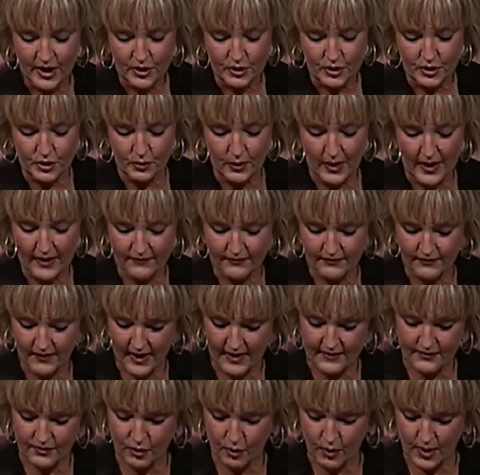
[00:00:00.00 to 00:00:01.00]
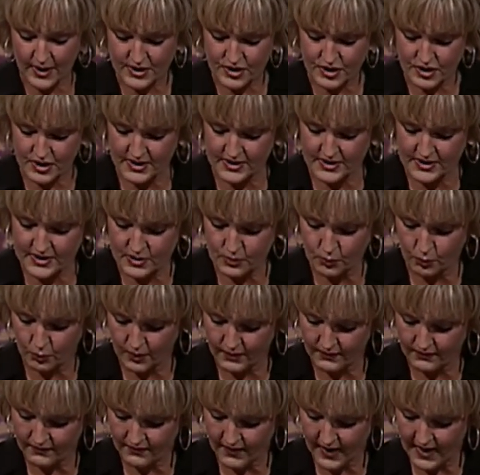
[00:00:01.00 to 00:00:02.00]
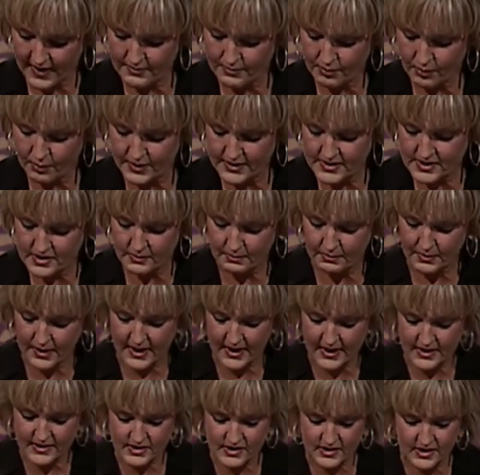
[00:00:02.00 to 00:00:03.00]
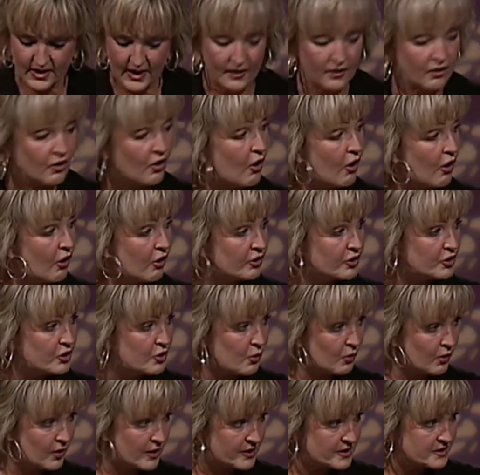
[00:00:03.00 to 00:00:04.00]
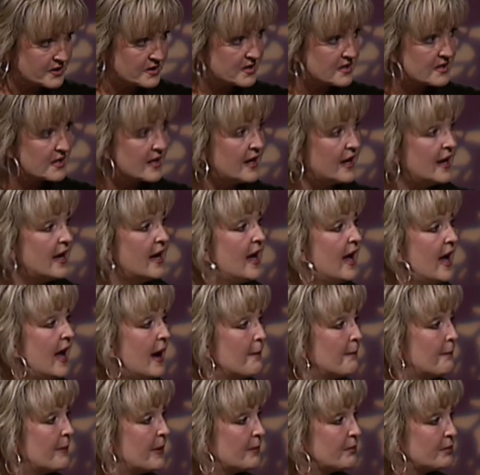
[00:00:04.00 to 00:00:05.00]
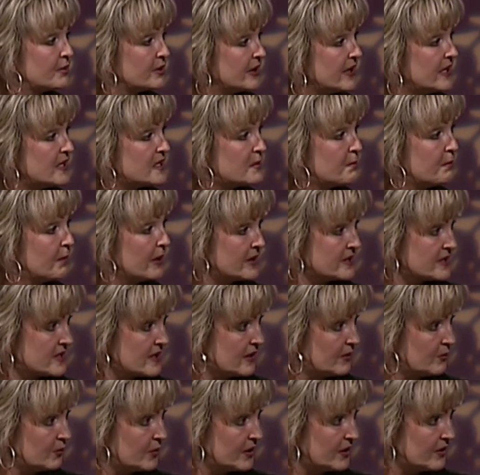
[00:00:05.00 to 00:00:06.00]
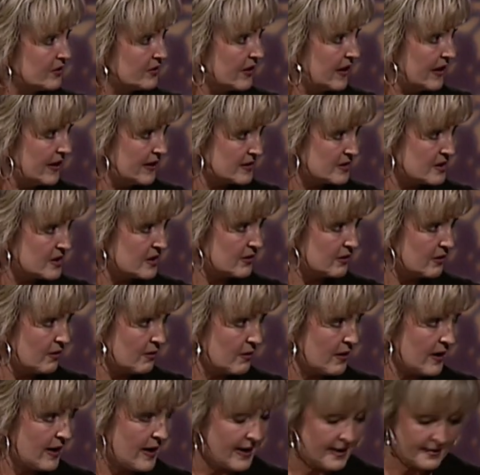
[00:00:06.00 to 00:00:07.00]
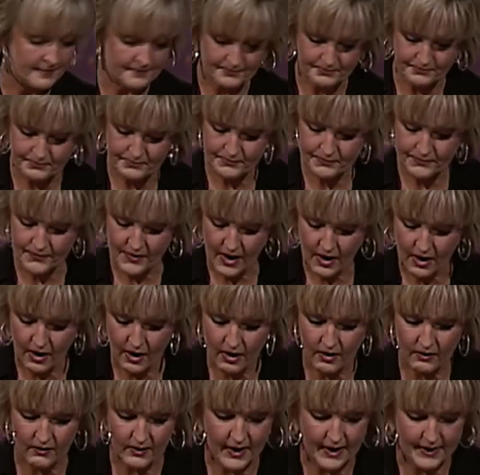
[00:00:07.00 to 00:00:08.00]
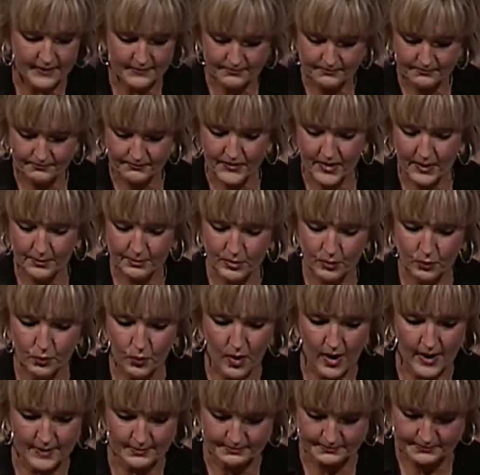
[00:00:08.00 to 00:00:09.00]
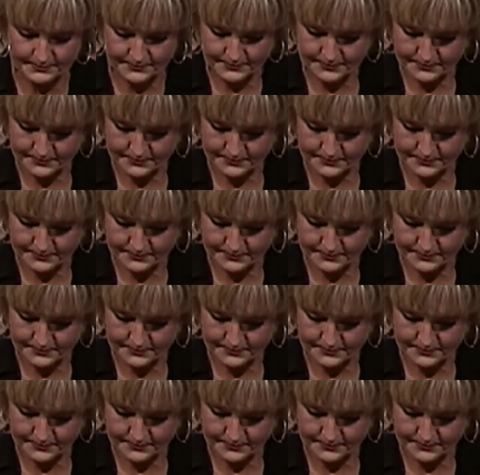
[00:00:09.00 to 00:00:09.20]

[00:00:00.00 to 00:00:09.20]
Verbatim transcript: You have five questions worth five points apiece. They are all yours, but please buzz in with your answer, okay? All right, number one.